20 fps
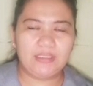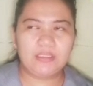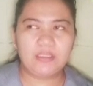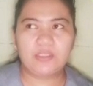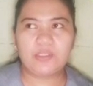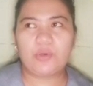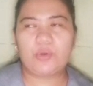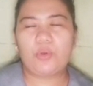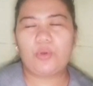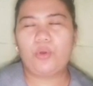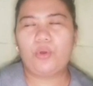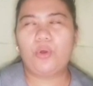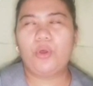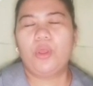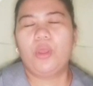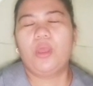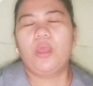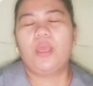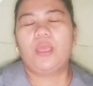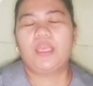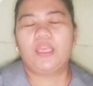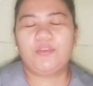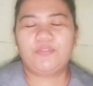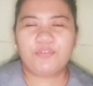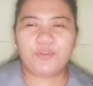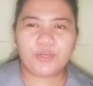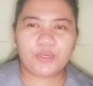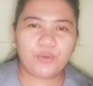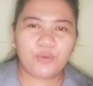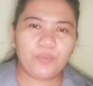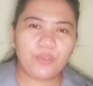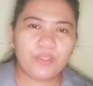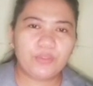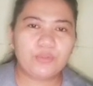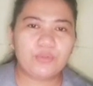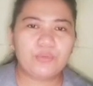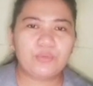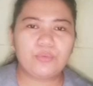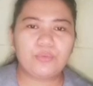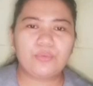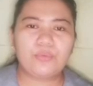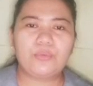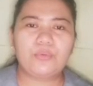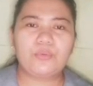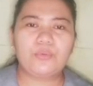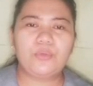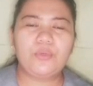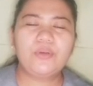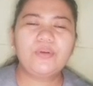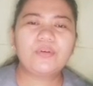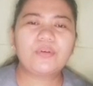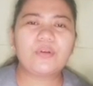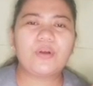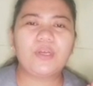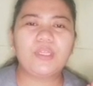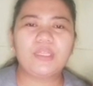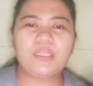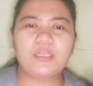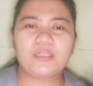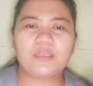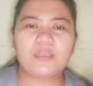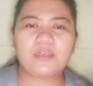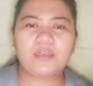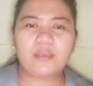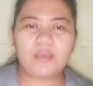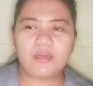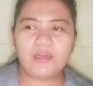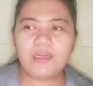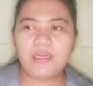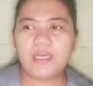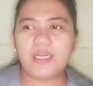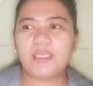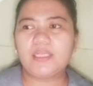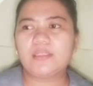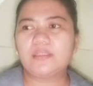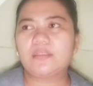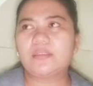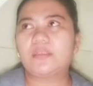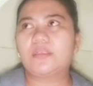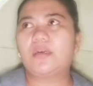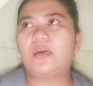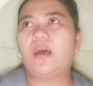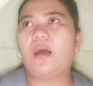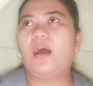So, if you're going to look on the current